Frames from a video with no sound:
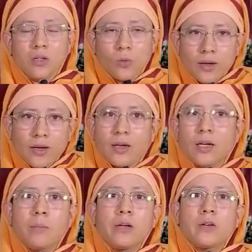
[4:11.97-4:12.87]
doing a
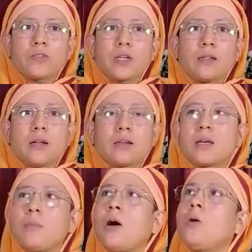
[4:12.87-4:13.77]
little bit of sadhana,
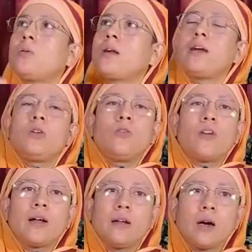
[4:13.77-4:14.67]
somehow trying to
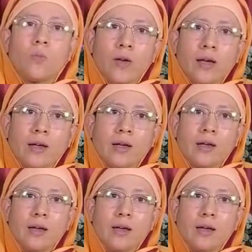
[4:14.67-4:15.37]
find our way,